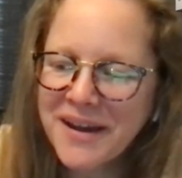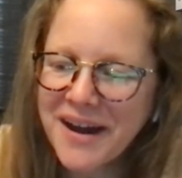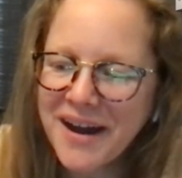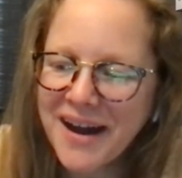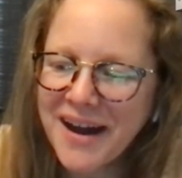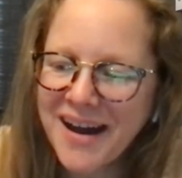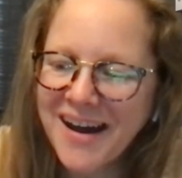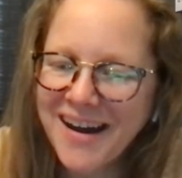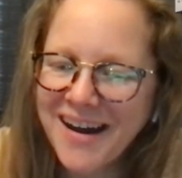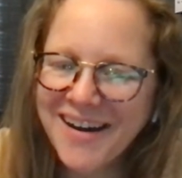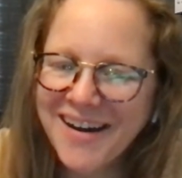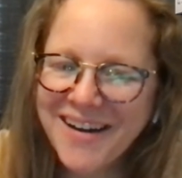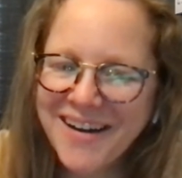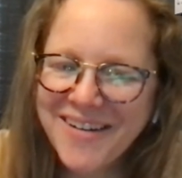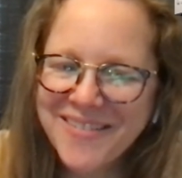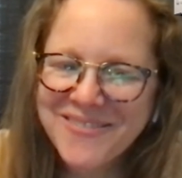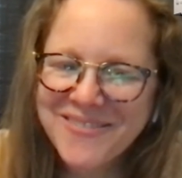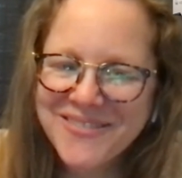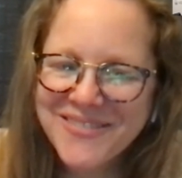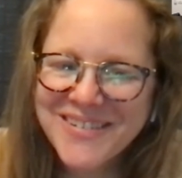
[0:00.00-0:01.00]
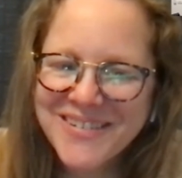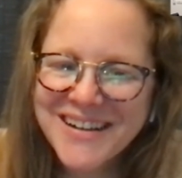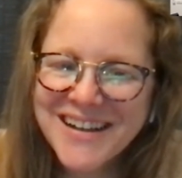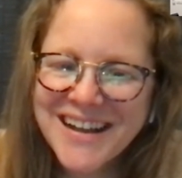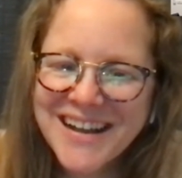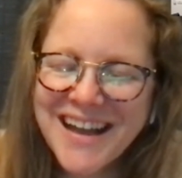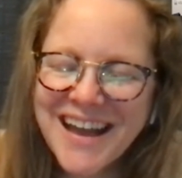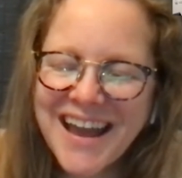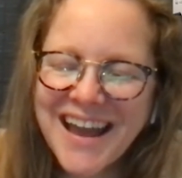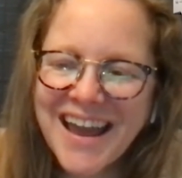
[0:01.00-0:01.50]
And
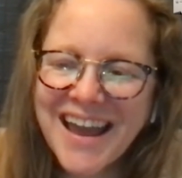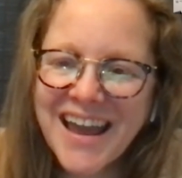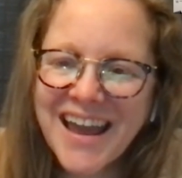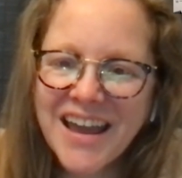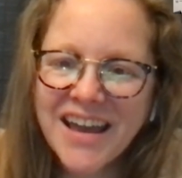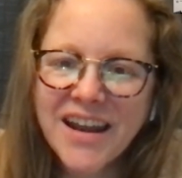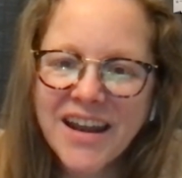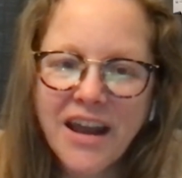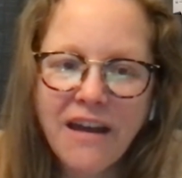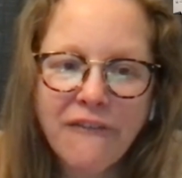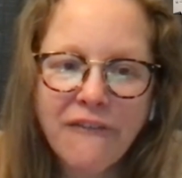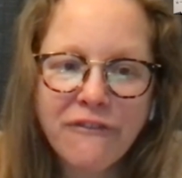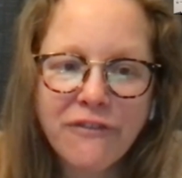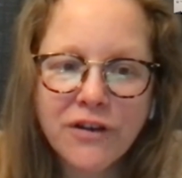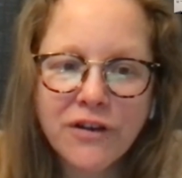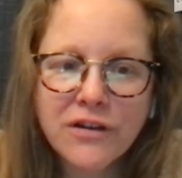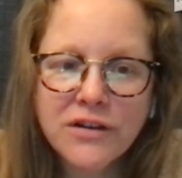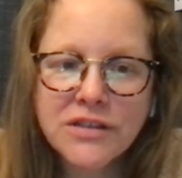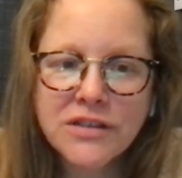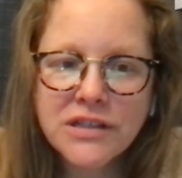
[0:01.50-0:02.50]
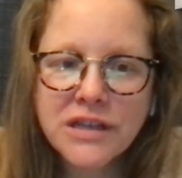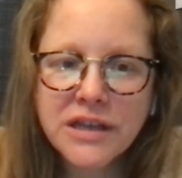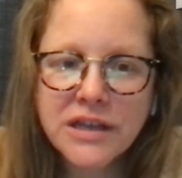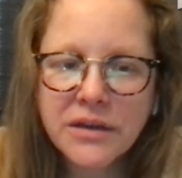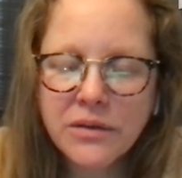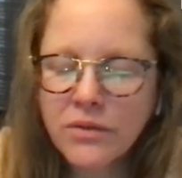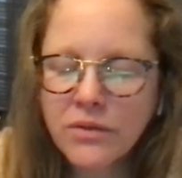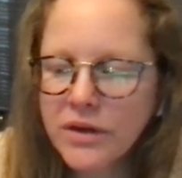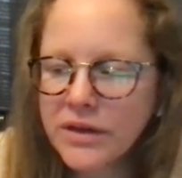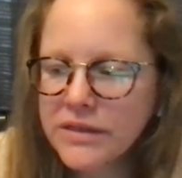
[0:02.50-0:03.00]
at first
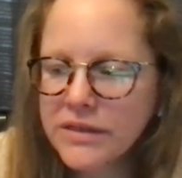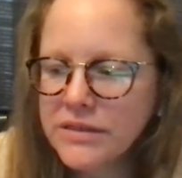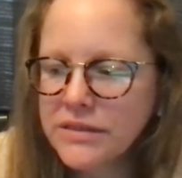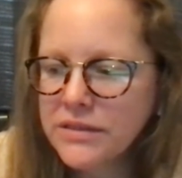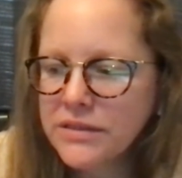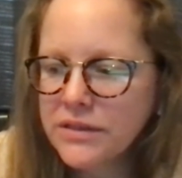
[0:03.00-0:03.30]
it was,